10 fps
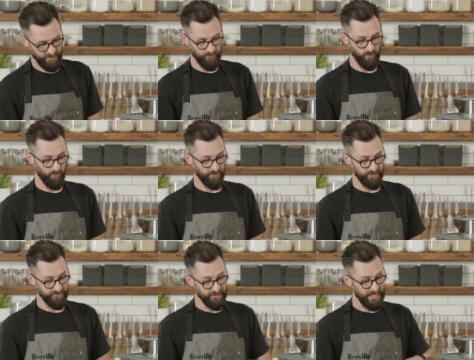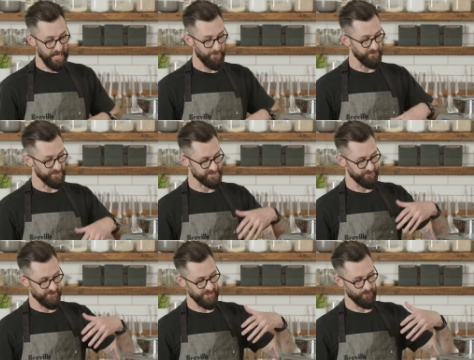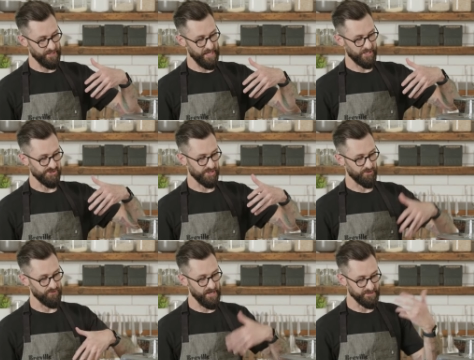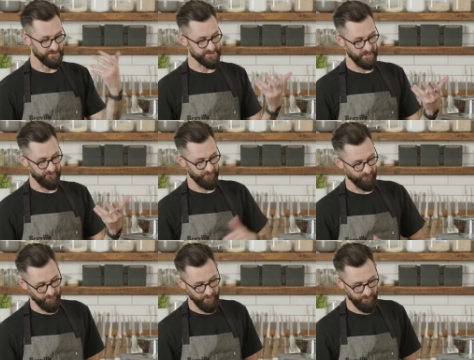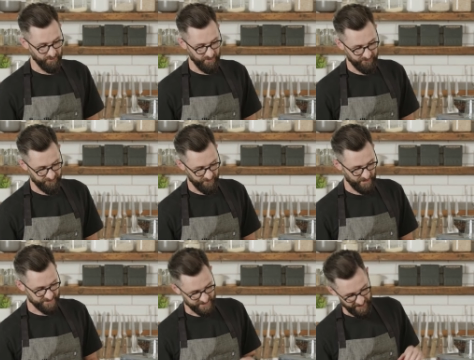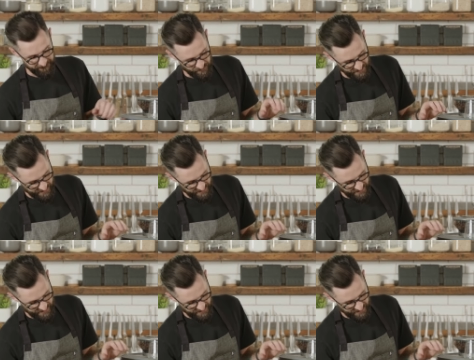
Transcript: And what would then happen is the machine would actually correct itself and remember it for next time.